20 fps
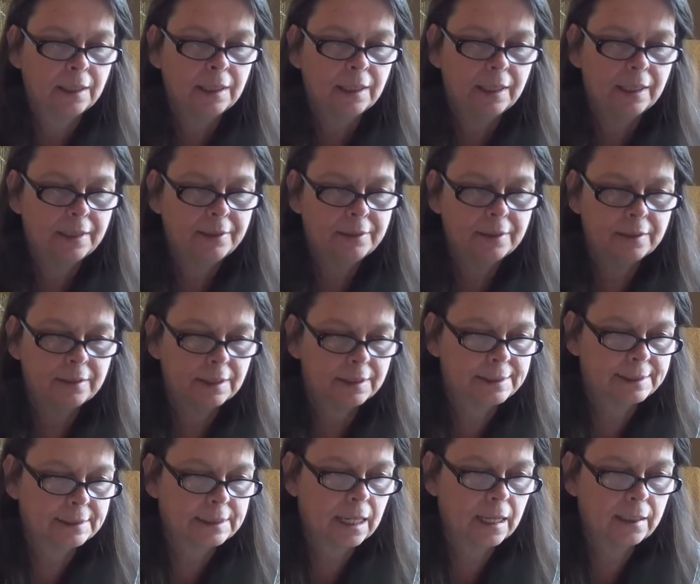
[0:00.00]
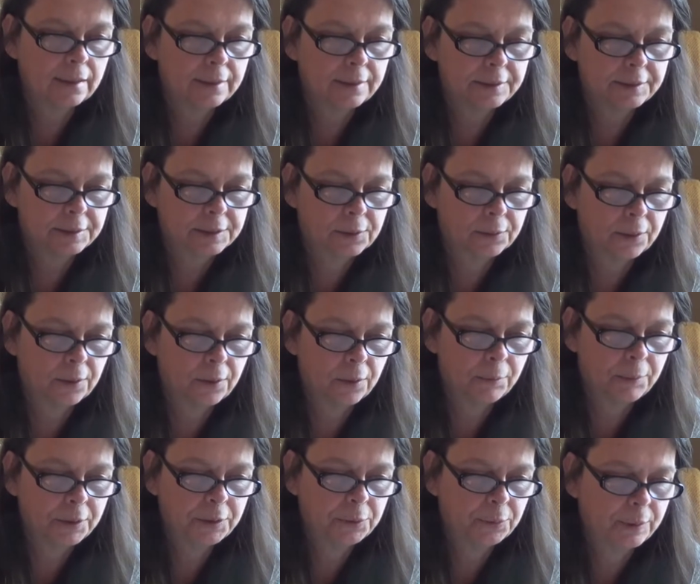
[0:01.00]
And then the stolons grow
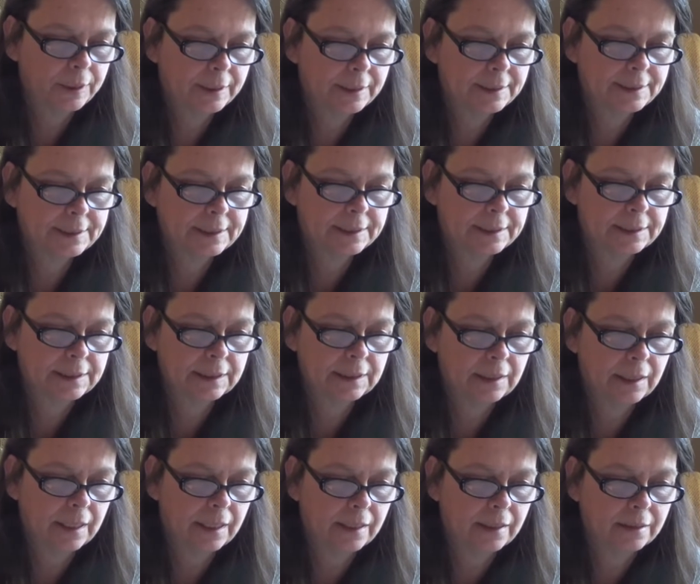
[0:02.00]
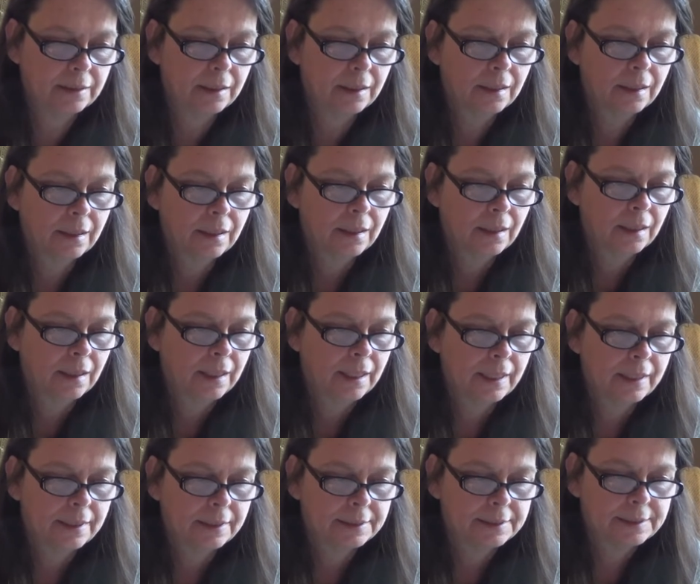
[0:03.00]
between sixty-eight
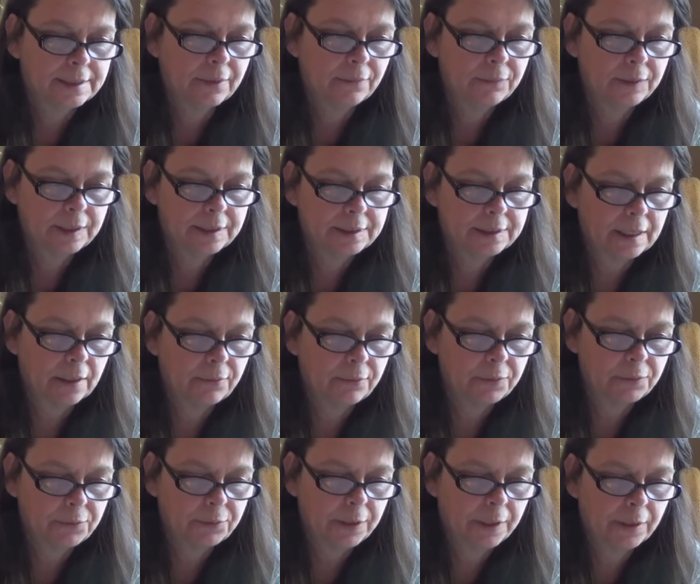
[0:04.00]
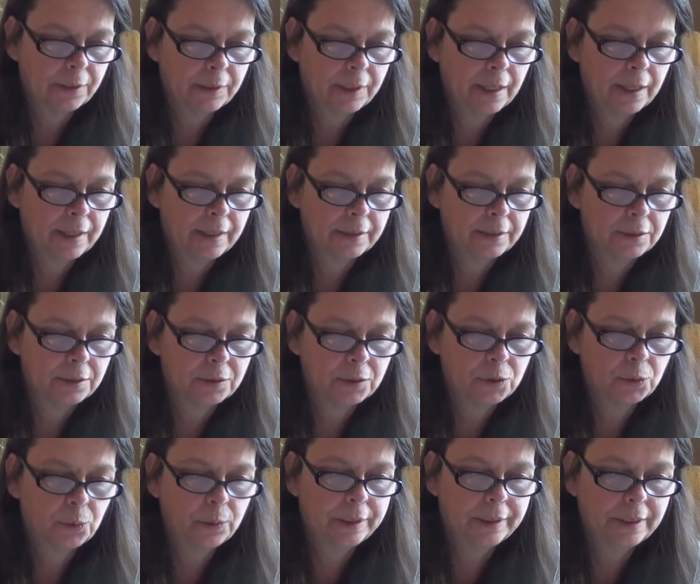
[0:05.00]
and seventy-seven Fahrenheit,
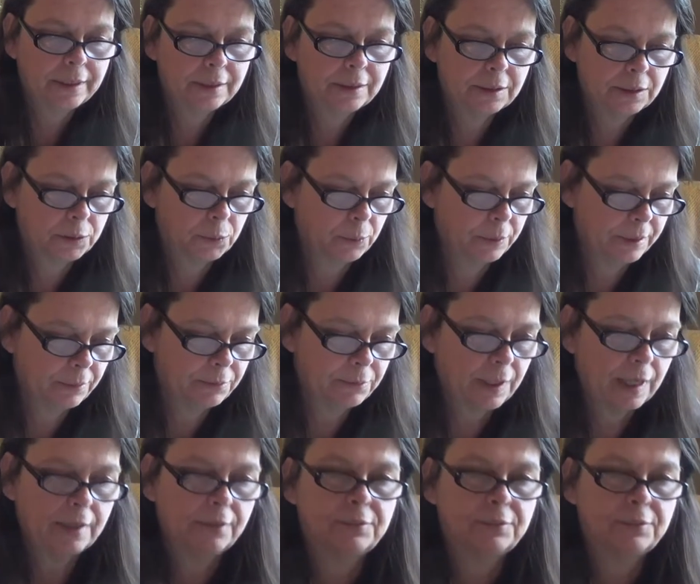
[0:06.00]
twenty to twenty-five